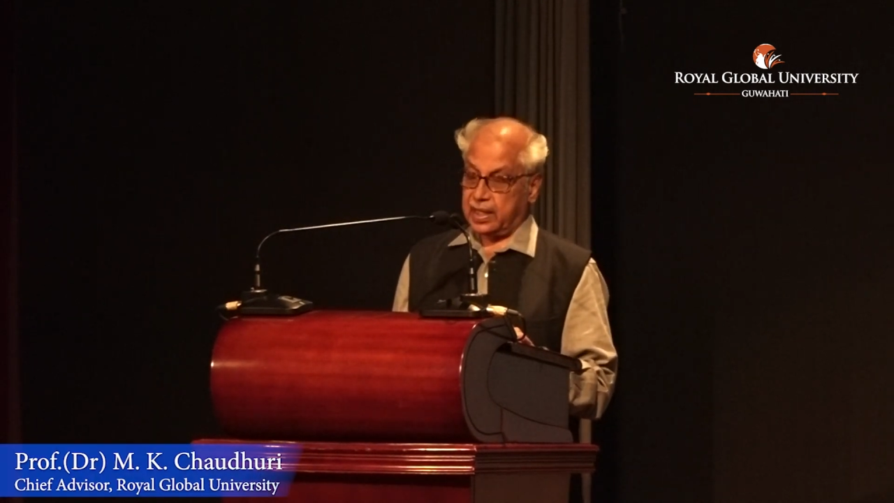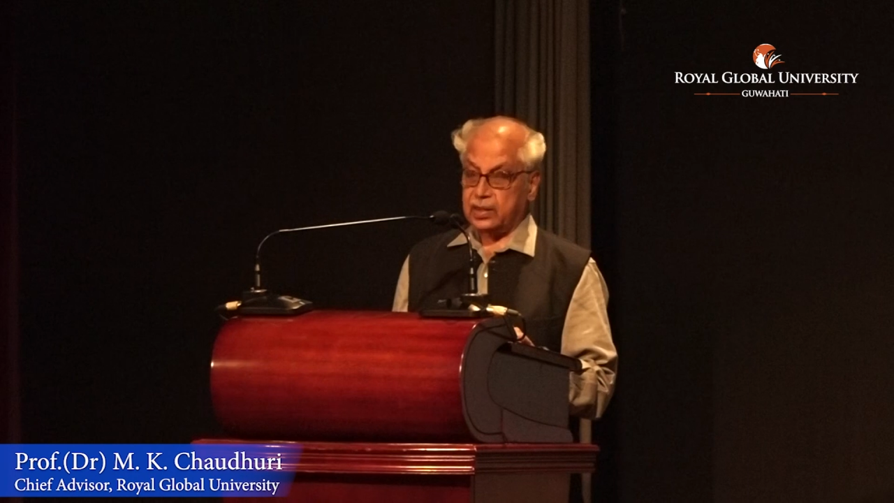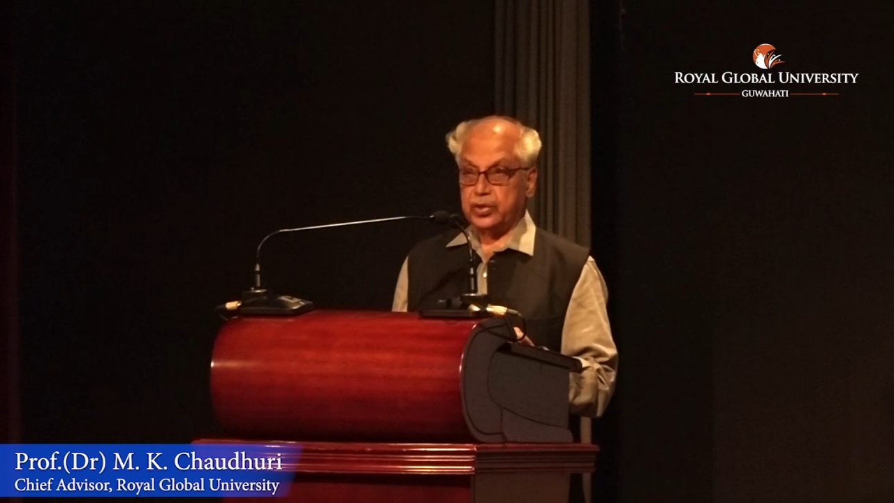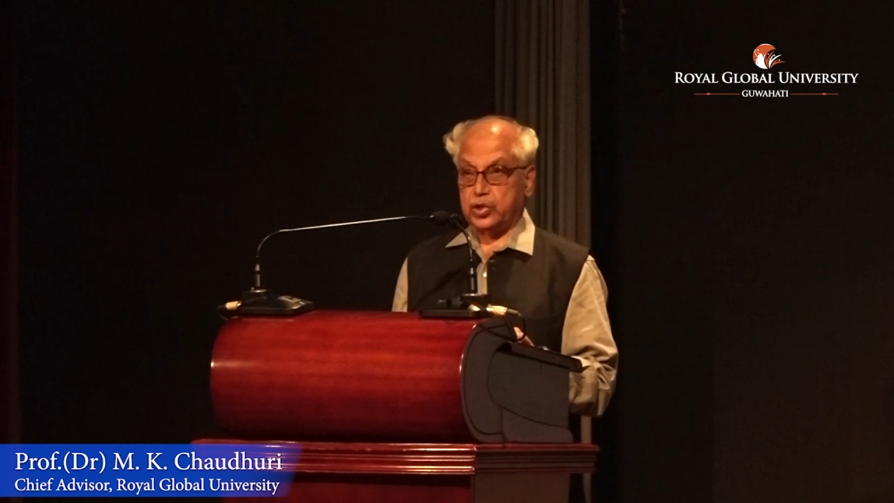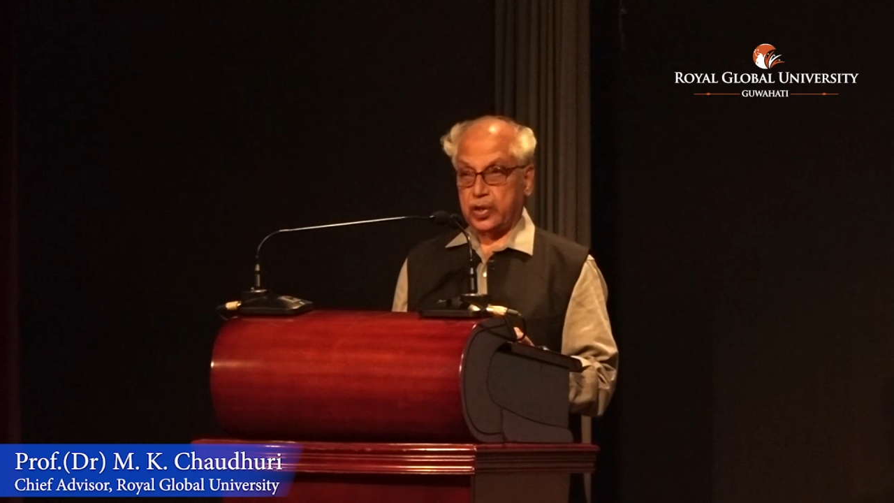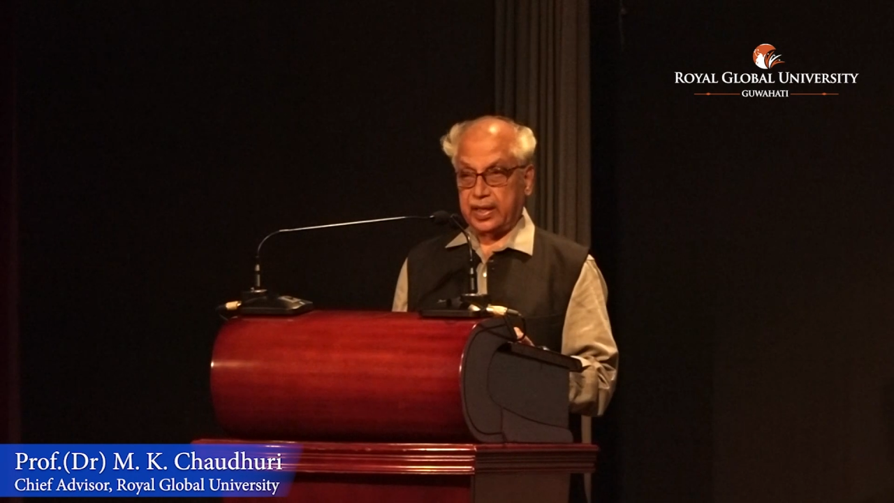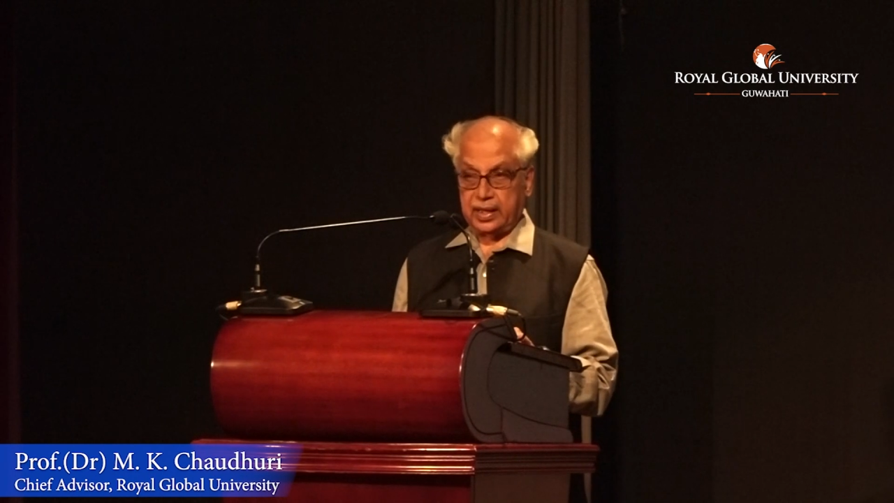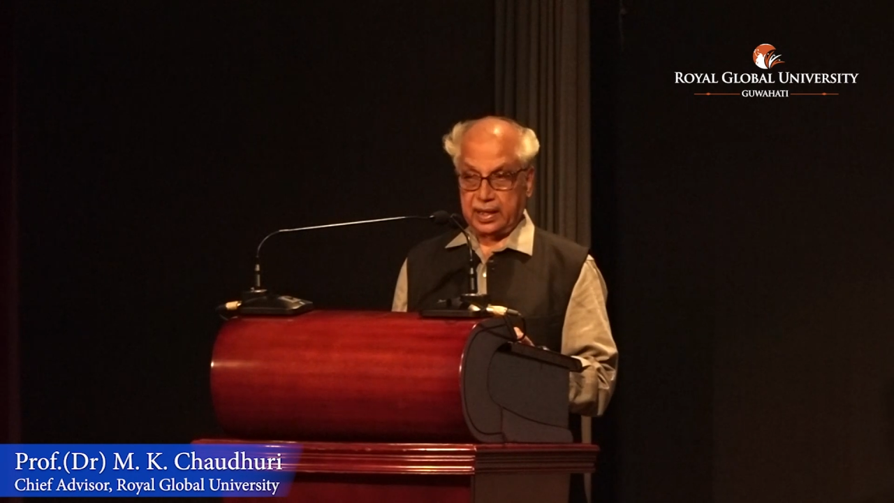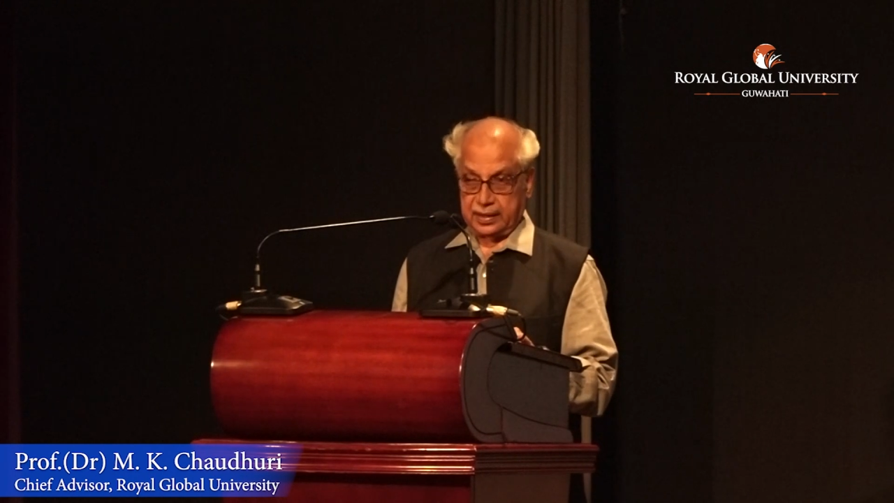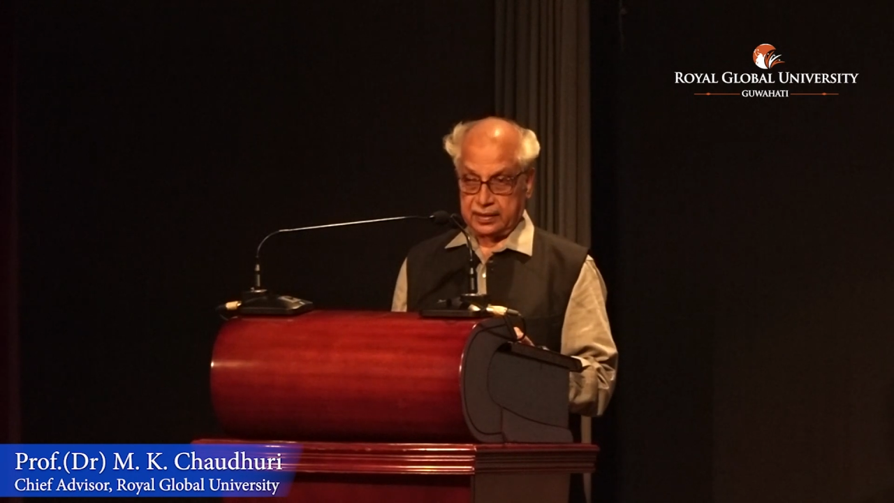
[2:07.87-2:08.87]
and we
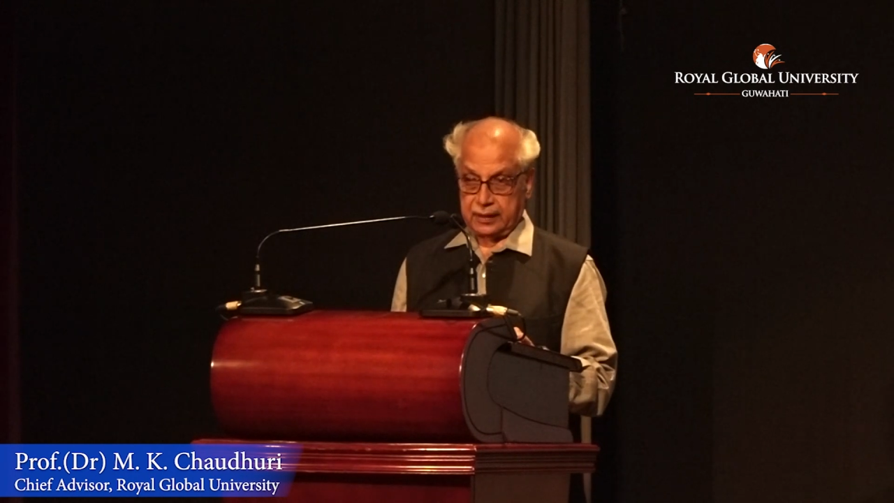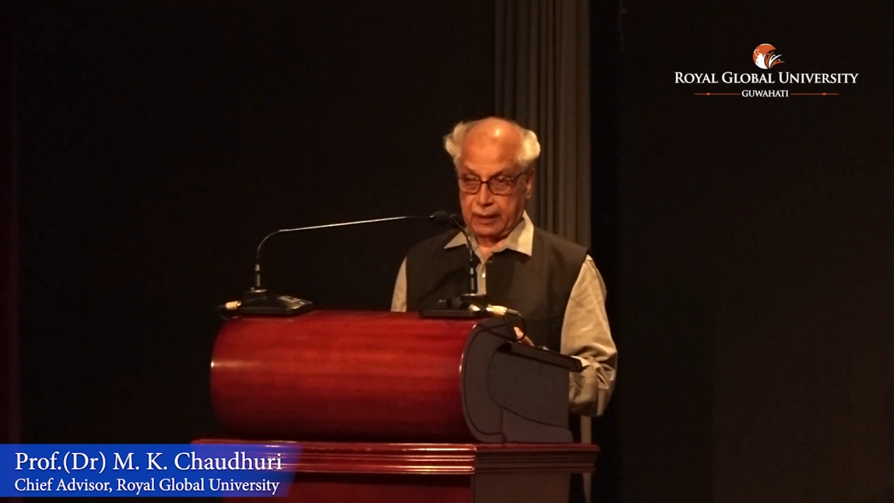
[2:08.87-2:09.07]
joined hand.